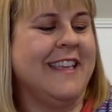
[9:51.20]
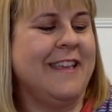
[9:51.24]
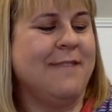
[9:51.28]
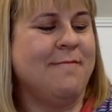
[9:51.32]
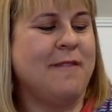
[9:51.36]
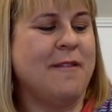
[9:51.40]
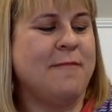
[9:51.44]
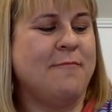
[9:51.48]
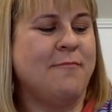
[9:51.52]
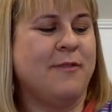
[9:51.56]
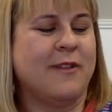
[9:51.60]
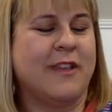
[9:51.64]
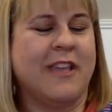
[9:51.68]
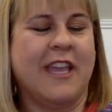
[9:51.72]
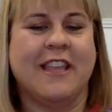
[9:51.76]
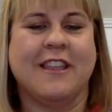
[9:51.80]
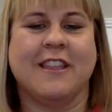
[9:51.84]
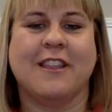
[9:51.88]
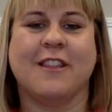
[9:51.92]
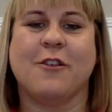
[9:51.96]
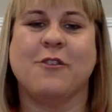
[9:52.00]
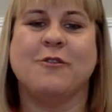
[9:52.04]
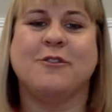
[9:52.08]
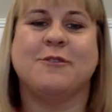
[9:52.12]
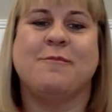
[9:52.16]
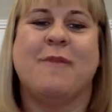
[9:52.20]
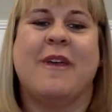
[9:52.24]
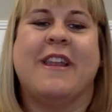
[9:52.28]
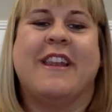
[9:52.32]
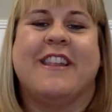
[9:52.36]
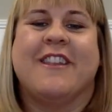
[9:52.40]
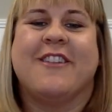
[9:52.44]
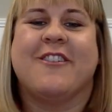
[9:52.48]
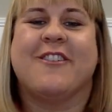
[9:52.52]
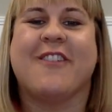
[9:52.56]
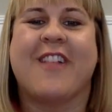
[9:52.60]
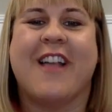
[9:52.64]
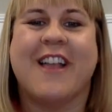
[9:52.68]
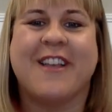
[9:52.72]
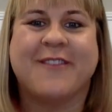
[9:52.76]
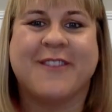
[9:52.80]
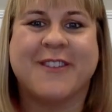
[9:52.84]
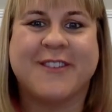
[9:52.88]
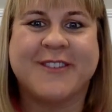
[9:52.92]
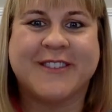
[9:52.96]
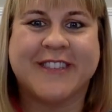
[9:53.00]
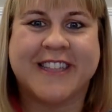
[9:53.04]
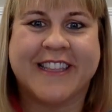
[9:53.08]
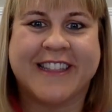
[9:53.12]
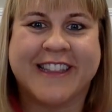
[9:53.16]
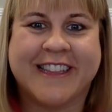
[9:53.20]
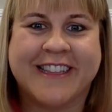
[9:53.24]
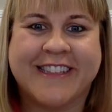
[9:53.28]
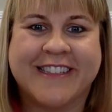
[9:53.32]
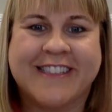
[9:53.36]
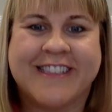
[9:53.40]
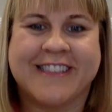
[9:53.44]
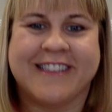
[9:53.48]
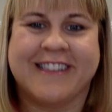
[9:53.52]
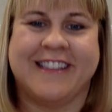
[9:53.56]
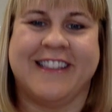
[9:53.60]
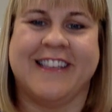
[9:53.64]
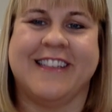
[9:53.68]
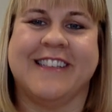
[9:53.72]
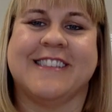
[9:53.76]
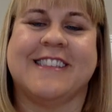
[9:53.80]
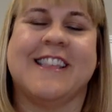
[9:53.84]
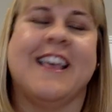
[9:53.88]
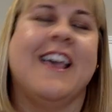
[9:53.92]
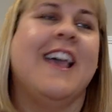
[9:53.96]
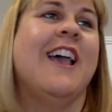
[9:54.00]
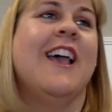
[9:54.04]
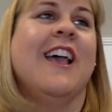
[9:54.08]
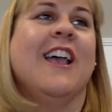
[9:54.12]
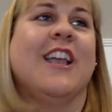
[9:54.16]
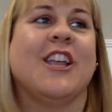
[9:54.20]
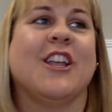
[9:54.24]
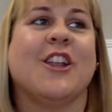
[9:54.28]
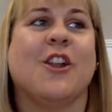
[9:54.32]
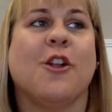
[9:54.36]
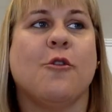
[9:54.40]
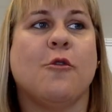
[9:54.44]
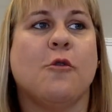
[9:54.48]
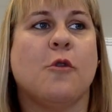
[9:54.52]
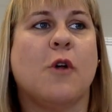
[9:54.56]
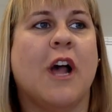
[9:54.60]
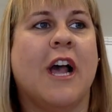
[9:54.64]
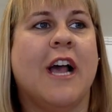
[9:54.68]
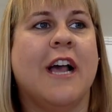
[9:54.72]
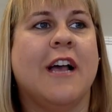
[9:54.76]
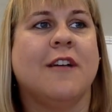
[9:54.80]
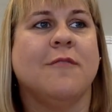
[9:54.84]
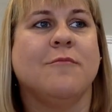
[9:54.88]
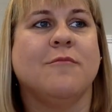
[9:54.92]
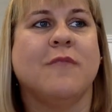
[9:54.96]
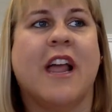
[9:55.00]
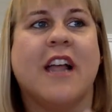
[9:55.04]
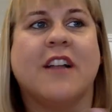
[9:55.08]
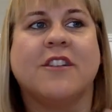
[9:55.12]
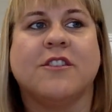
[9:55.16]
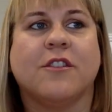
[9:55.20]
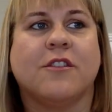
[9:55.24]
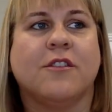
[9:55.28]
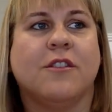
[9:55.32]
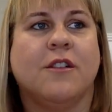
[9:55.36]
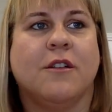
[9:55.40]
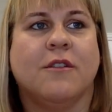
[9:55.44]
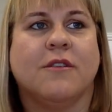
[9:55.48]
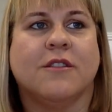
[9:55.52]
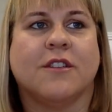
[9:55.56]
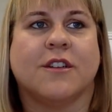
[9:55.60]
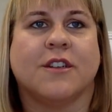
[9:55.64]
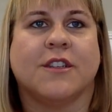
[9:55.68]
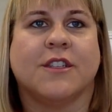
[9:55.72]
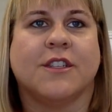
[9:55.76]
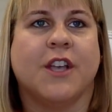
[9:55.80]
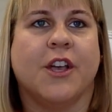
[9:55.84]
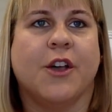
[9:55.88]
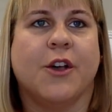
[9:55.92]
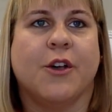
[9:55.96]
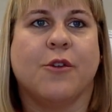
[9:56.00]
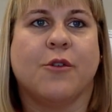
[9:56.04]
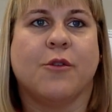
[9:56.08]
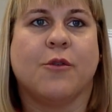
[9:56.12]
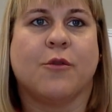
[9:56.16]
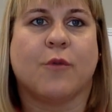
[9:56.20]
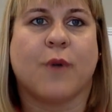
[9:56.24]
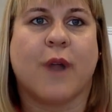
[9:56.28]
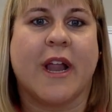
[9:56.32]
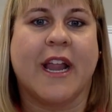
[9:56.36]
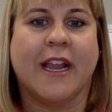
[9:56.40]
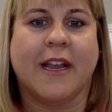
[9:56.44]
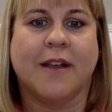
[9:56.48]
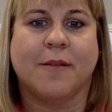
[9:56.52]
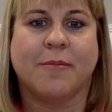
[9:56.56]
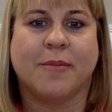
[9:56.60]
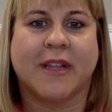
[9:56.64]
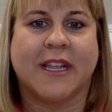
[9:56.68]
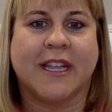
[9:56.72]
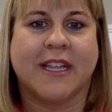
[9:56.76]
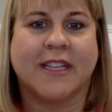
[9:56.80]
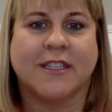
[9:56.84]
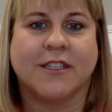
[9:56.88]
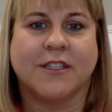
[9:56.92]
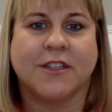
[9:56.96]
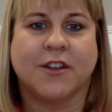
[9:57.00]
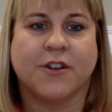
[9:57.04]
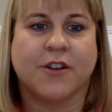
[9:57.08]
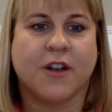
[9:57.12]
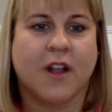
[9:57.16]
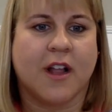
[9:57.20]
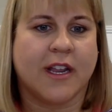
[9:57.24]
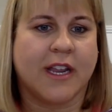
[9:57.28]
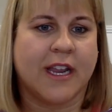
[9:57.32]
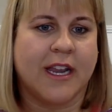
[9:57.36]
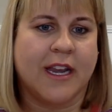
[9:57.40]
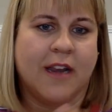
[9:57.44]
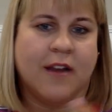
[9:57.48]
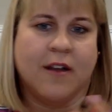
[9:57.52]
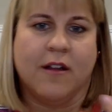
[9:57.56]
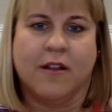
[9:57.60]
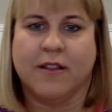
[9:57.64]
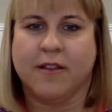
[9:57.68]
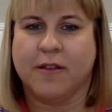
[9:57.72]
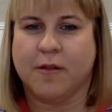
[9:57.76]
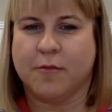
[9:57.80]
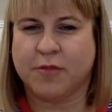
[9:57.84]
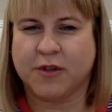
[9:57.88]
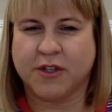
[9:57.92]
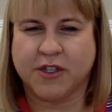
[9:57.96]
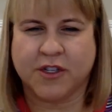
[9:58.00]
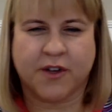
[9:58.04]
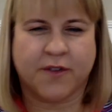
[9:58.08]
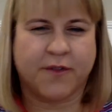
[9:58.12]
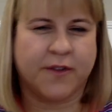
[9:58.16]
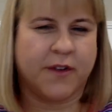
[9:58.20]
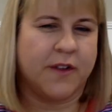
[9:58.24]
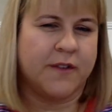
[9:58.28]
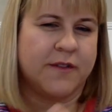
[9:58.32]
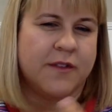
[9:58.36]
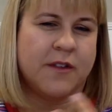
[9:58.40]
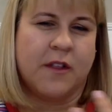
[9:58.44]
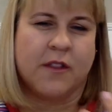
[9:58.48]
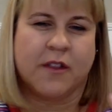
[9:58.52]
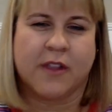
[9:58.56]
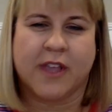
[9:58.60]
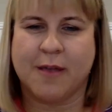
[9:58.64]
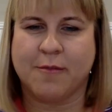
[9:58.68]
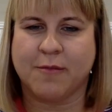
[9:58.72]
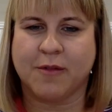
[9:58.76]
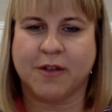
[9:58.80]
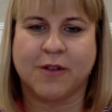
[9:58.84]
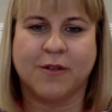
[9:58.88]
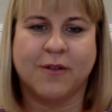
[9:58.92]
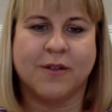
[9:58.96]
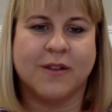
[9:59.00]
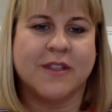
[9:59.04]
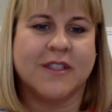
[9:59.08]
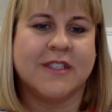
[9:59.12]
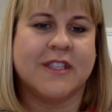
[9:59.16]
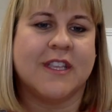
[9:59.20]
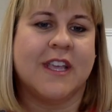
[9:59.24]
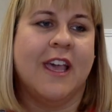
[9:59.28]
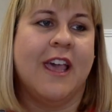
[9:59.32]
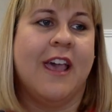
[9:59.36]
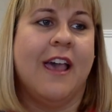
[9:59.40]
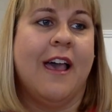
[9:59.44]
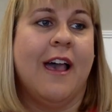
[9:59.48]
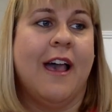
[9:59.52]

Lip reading: get those men in your life using these, natural colognes are so great because you're not getting all the preservatives, all the chemicals.